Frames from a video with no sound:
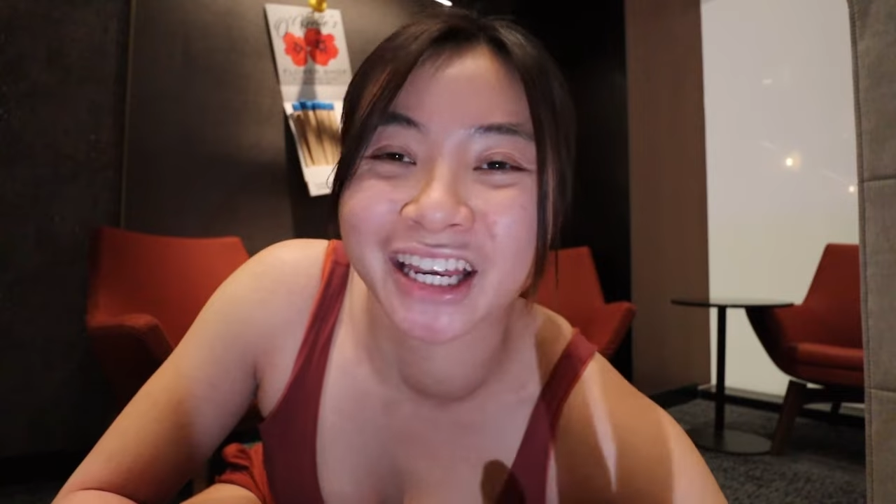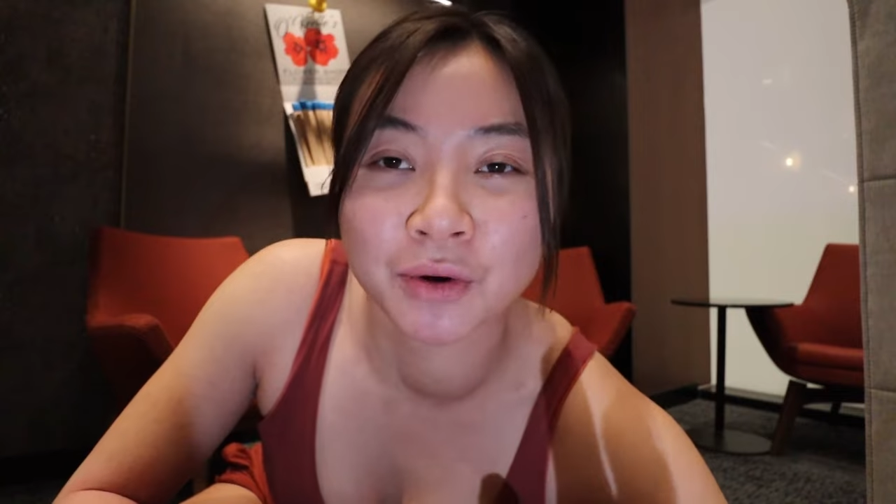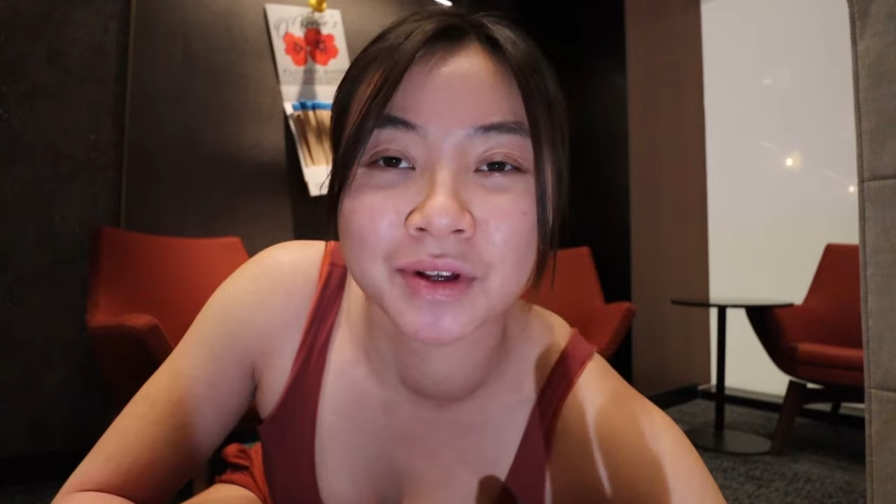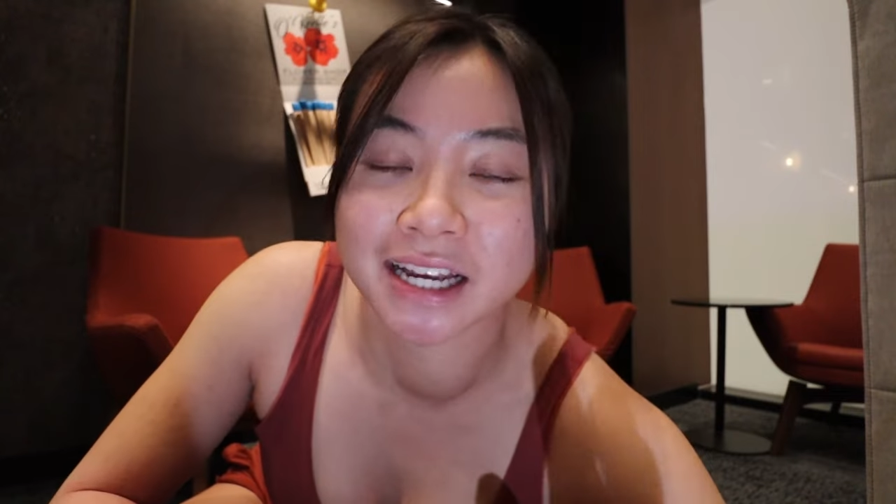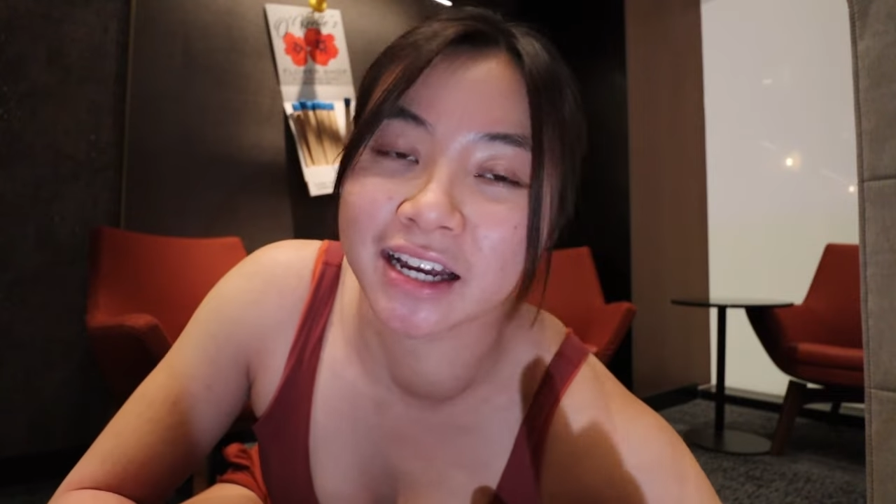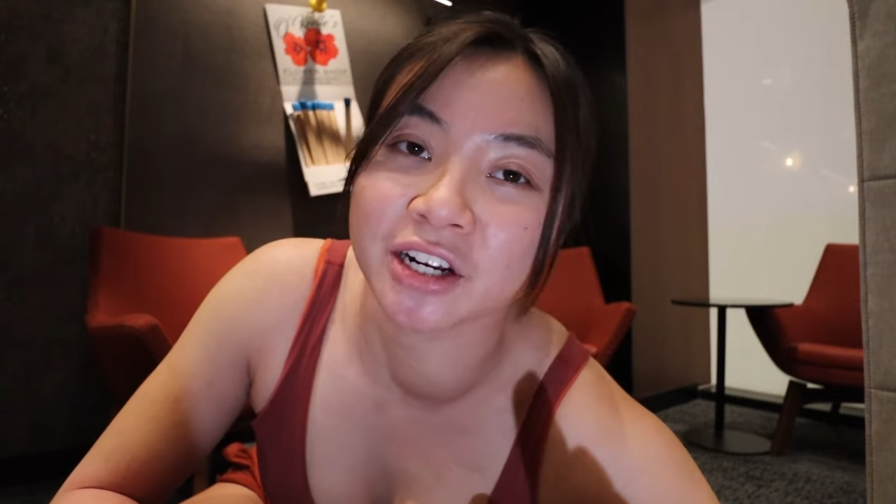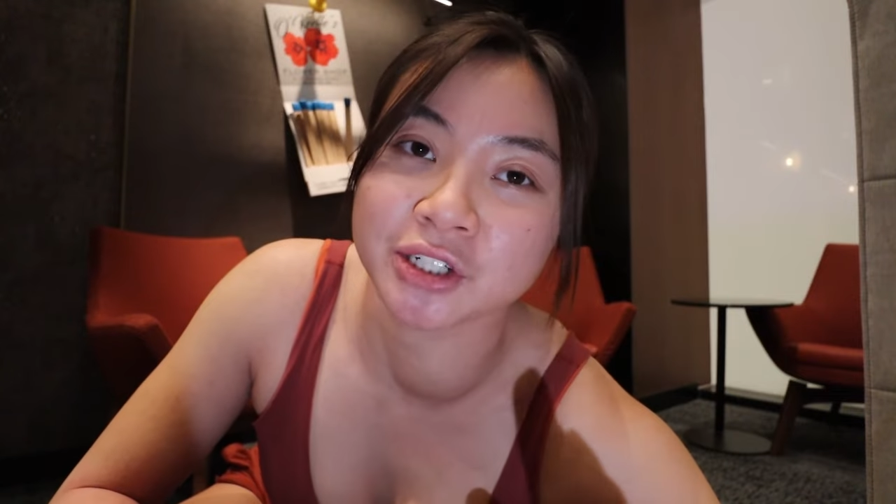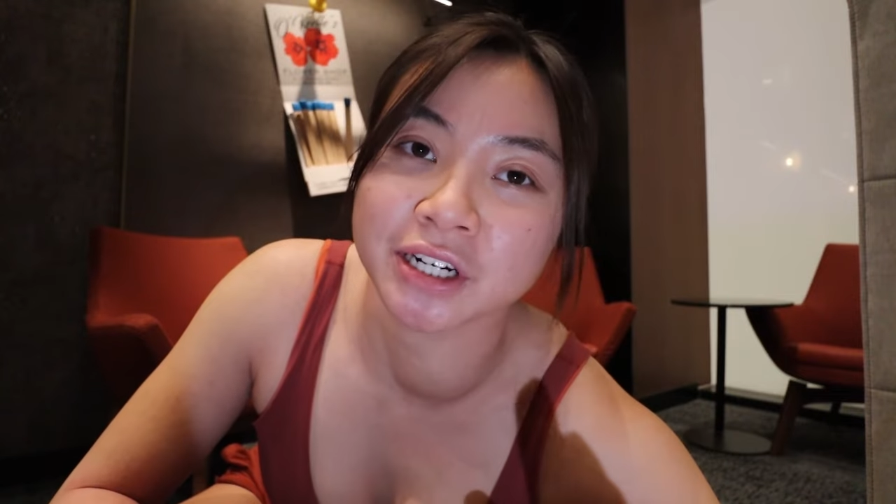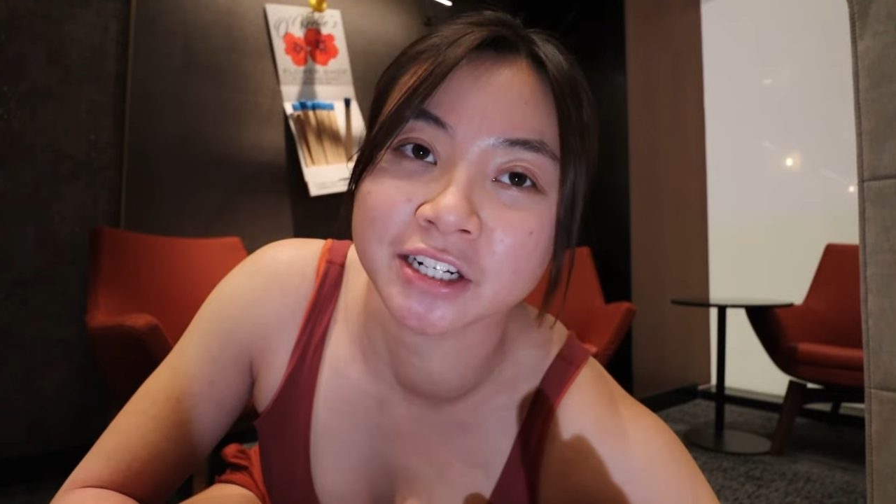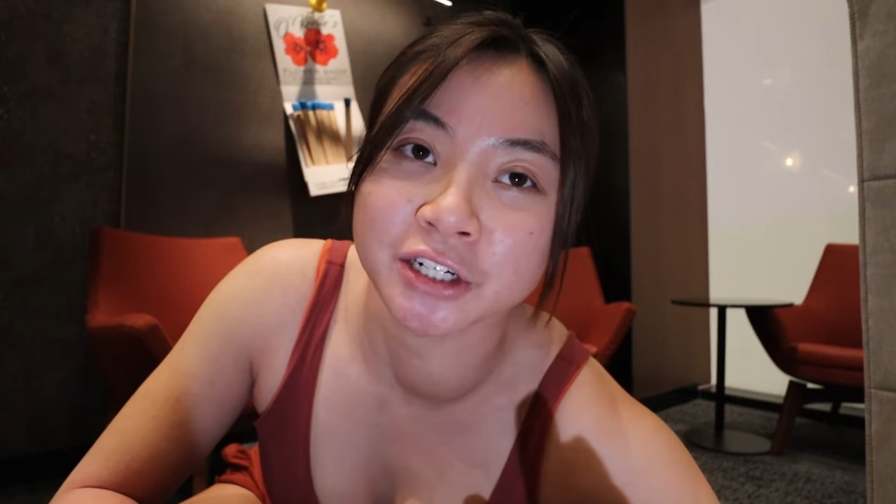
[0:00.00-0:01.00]
I know it's kind of
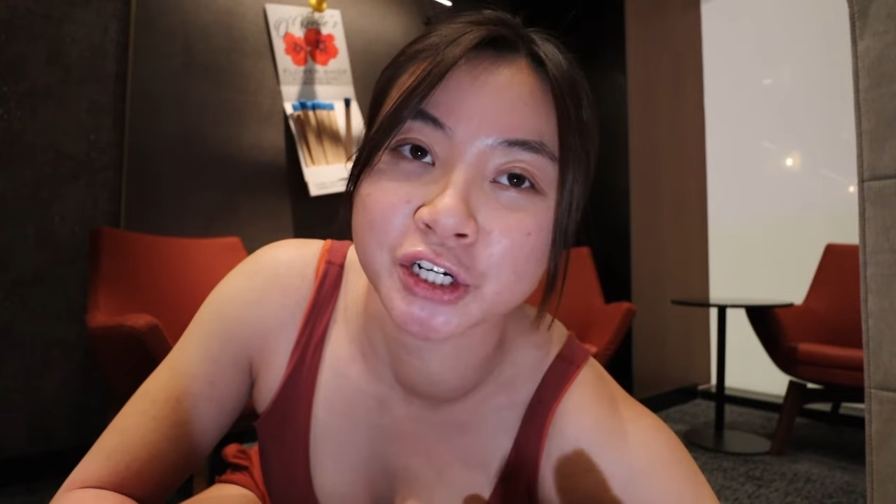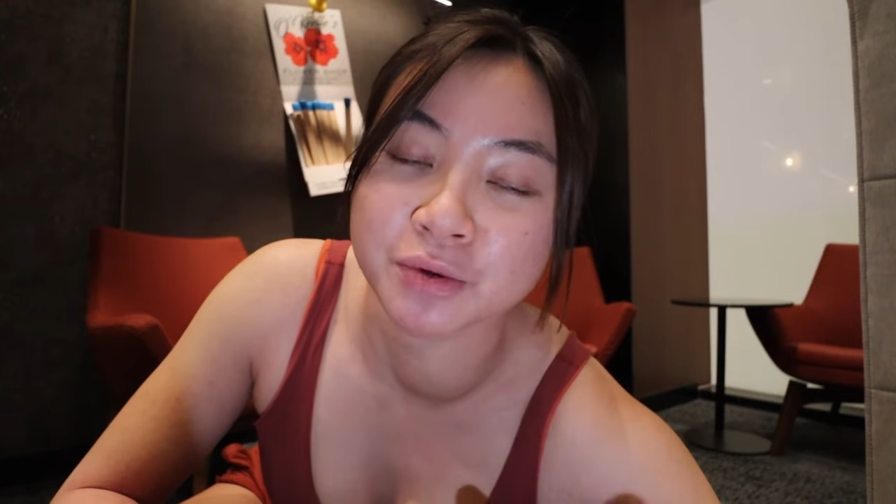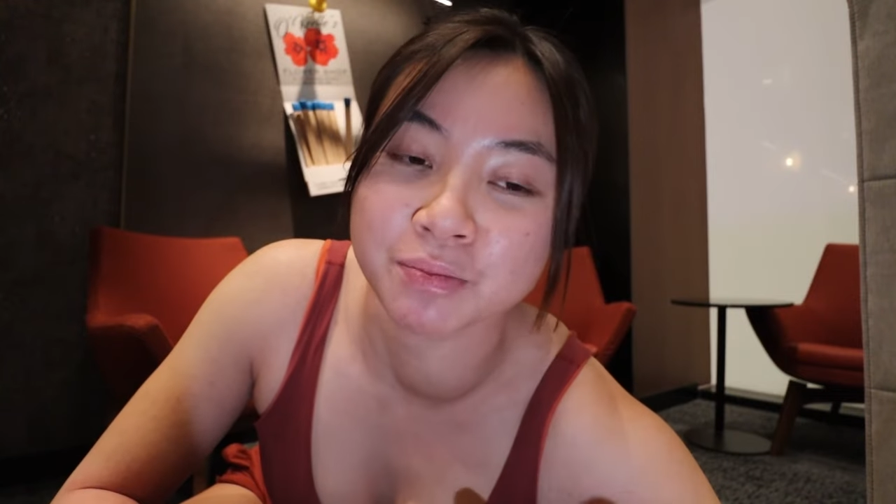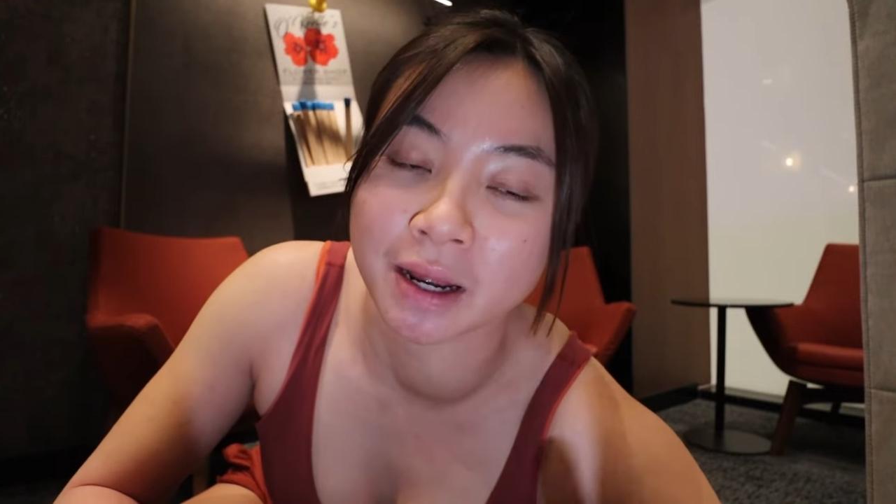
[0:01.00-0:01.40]
cringe,